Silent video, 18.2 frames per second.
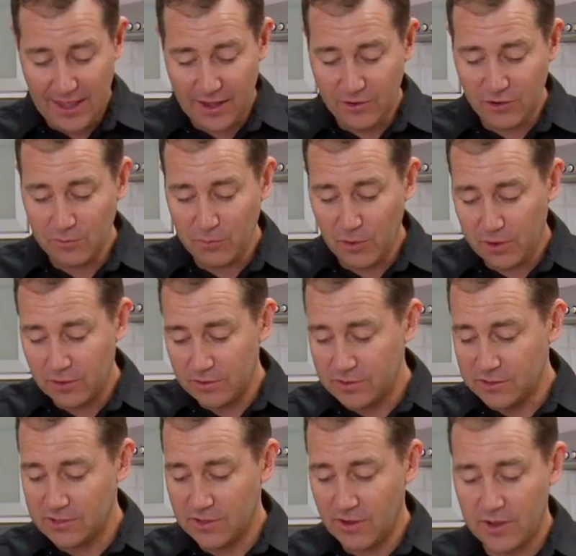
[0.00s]
our new modern
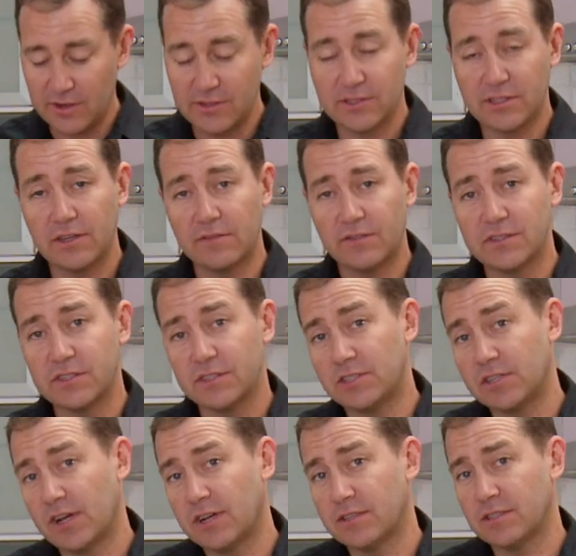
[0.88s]
design has given us a
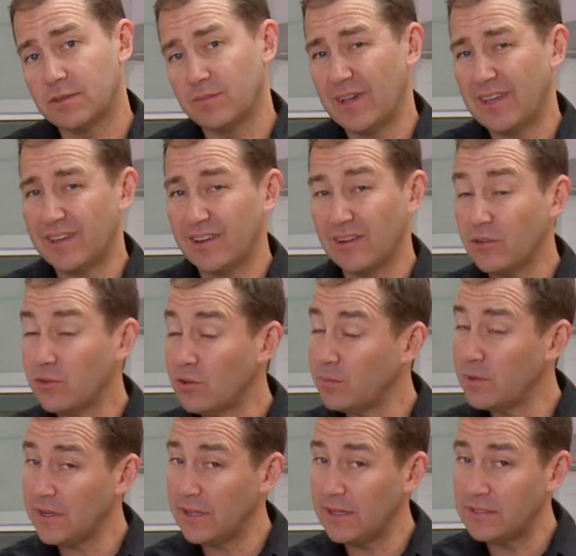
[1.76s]
chance to make it a
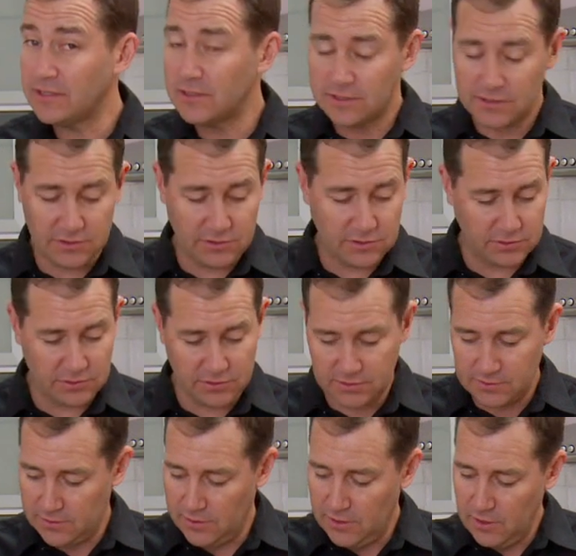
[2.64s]
little bit easier to
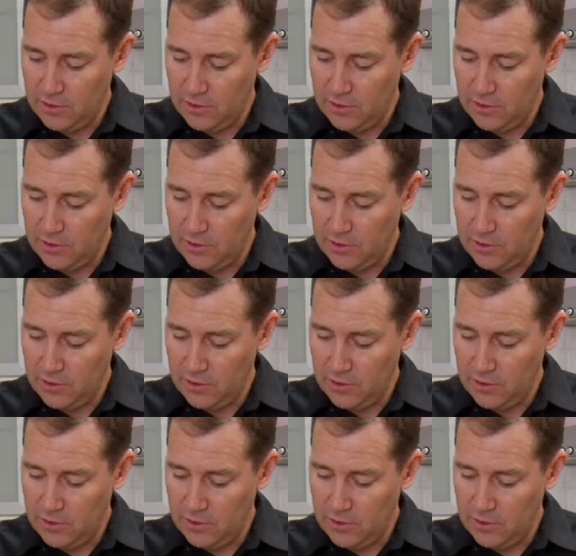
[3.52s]
use.